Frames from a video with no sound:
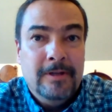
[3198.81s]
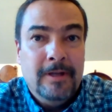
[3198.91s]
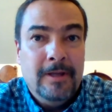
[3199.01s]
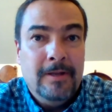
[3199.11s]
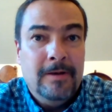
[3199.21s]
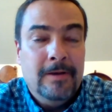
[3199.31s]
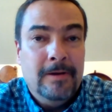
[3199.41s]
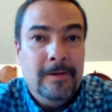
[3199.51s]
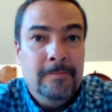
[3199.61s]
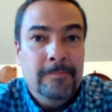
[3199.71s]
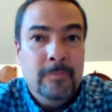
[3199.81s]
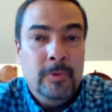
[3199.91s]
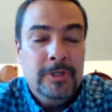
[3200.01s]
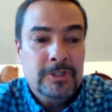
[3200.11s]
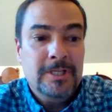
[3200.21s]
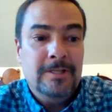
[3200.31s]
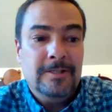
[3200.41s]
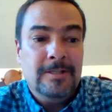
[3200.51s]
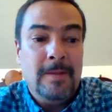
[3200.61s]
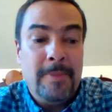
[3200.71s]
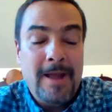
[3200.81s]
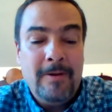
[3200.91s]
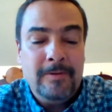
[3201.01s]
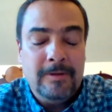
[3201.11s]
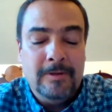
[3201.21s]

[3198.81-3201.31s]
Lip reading: and we just need to step out,